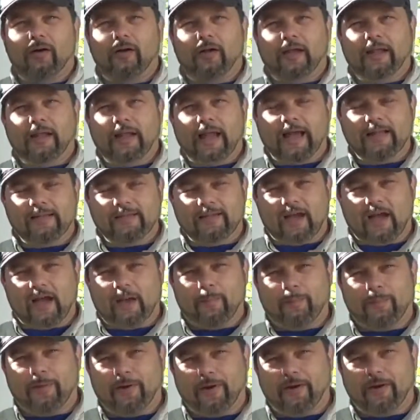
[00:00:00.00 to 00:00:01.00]
in that
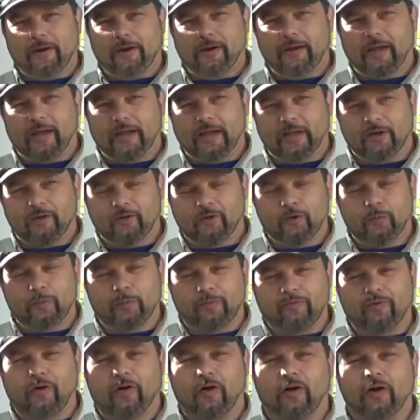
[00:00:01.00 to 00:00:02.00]
time period, a group
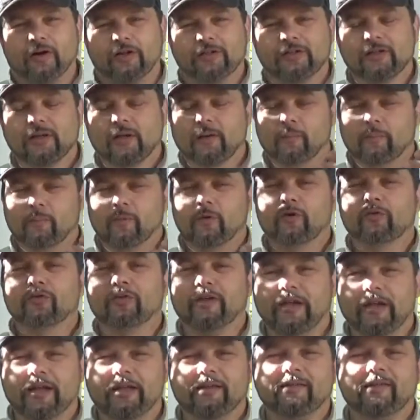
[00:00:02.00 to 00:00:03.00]
of hogs moved
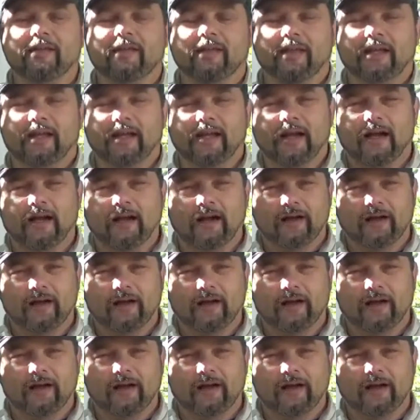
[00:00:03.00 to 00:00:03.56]
into the